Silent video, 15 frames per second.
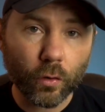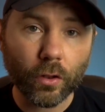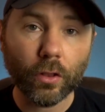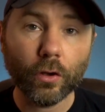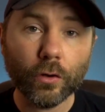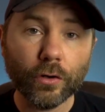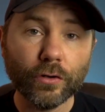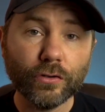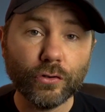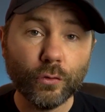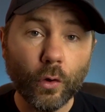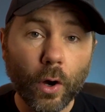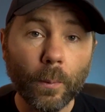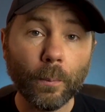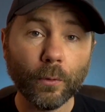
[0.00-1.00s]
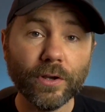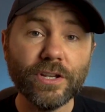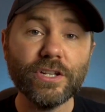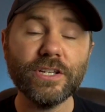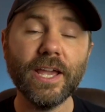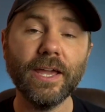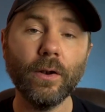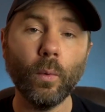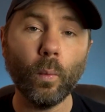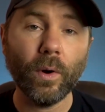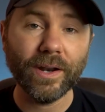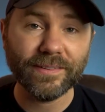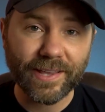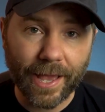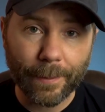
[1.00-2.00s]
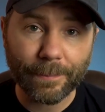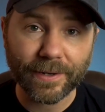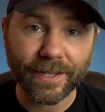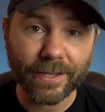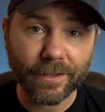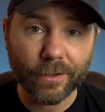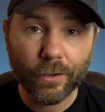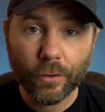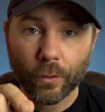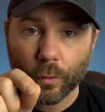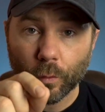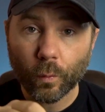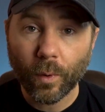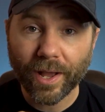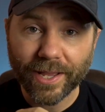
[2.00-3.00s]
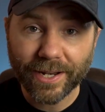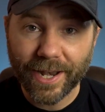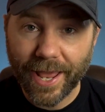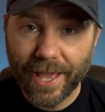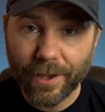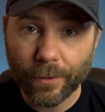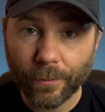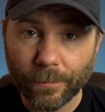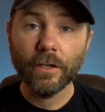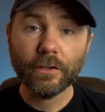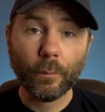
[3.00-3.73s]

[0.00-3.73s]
learn to appreciate what is happening right now.